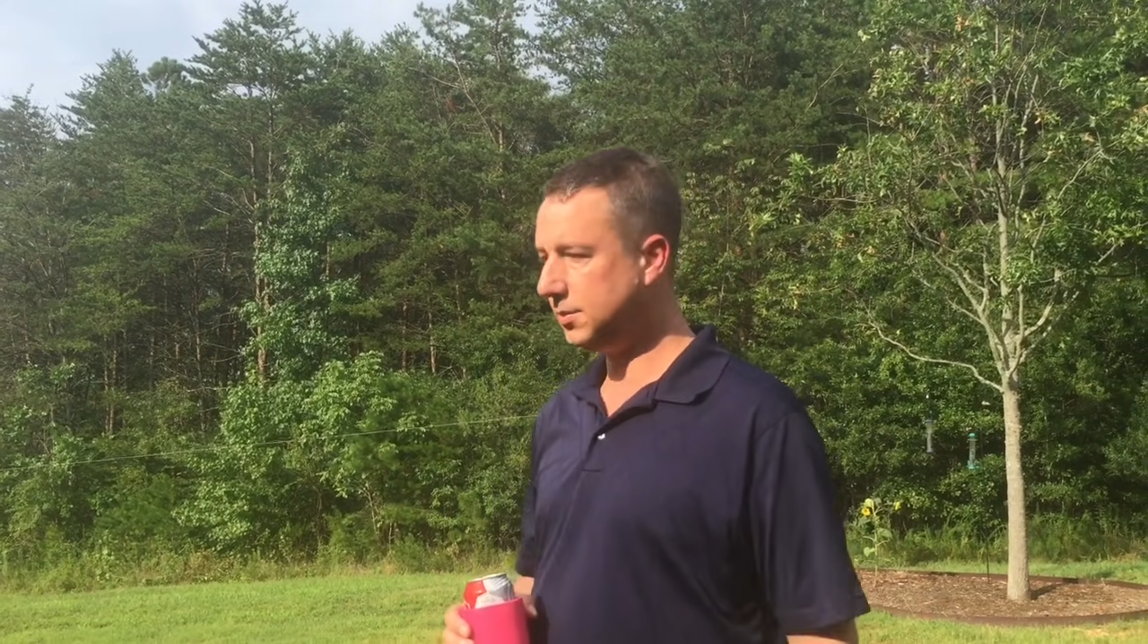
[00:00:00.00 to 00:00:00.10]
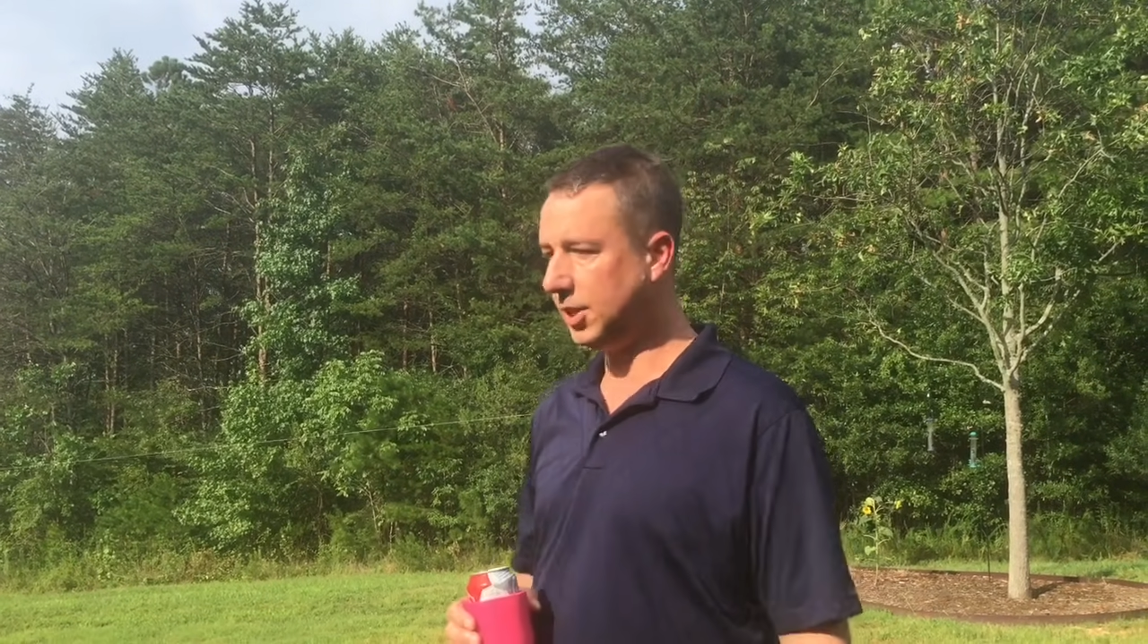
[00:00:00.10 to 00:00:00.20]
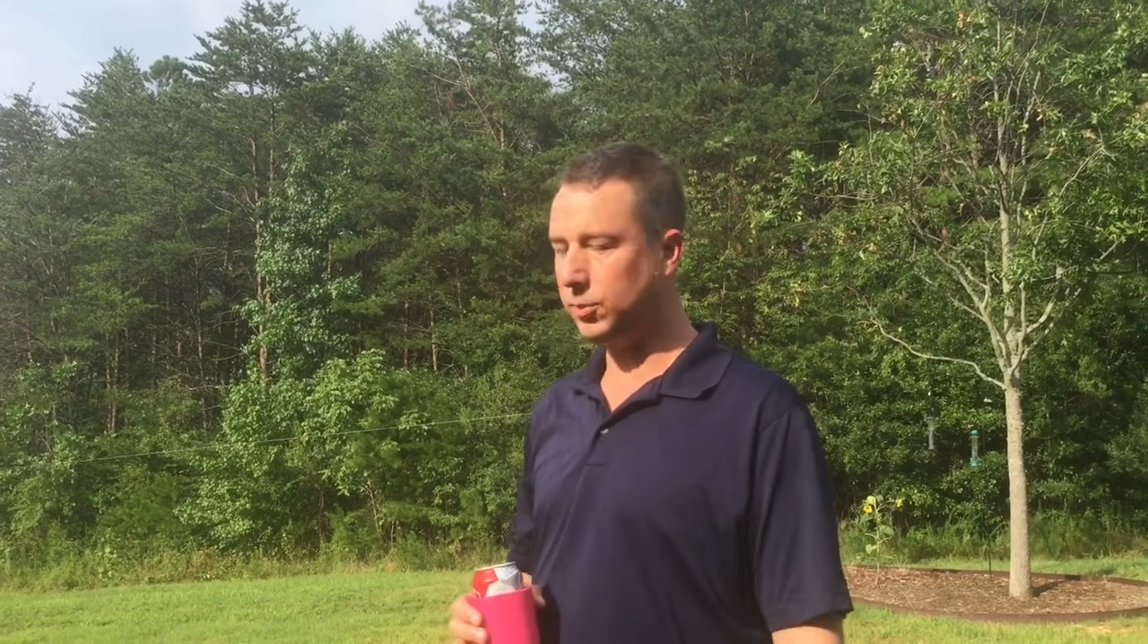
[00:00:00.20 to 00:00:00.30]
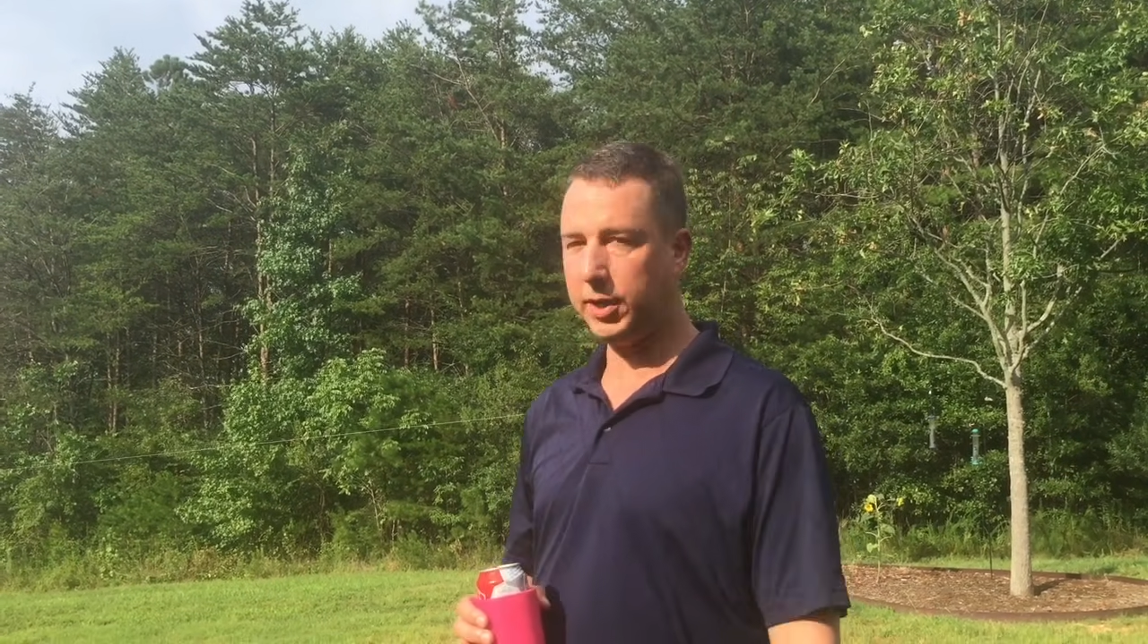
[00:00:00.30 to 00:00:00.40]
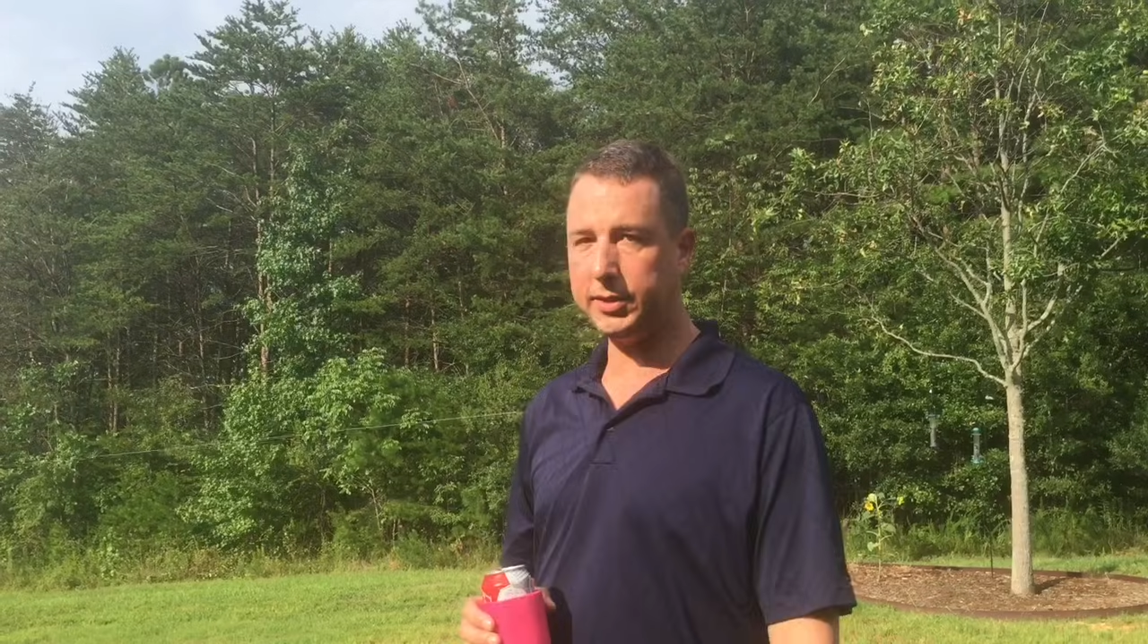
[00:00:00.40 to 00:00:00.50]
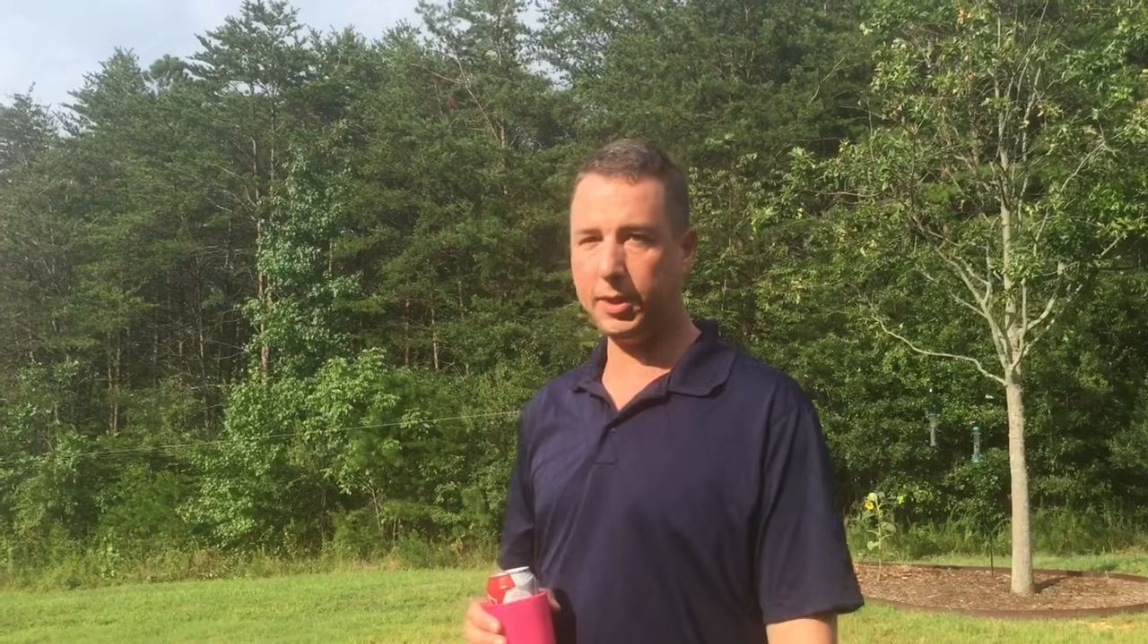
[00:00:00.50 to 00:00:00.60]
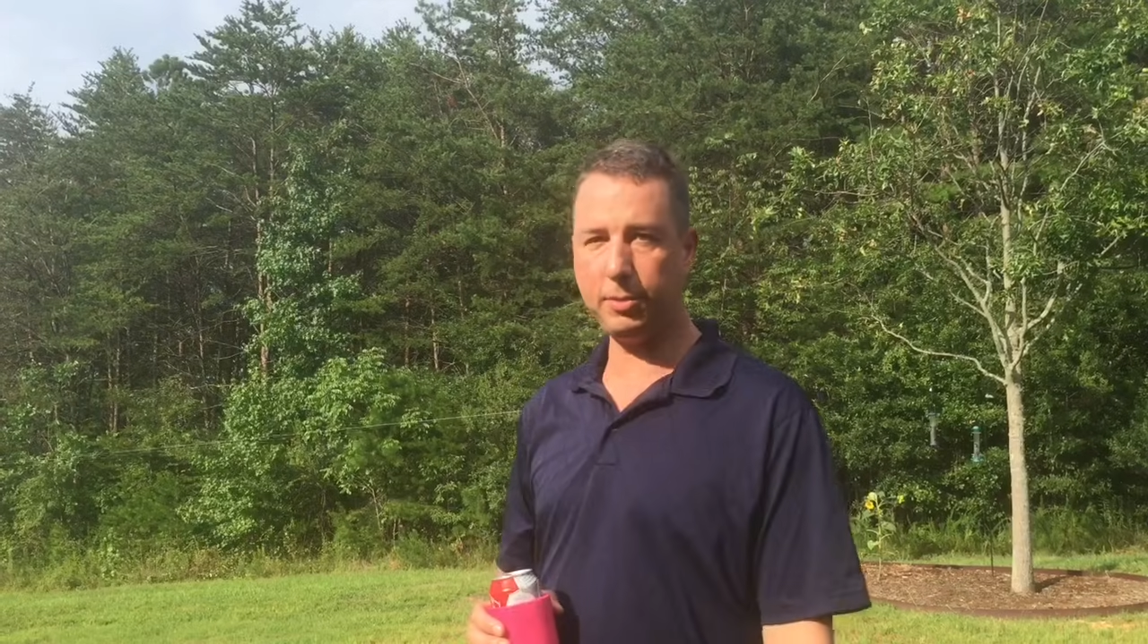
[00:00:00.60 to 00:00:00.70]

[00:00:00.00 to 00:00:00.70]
did what I did.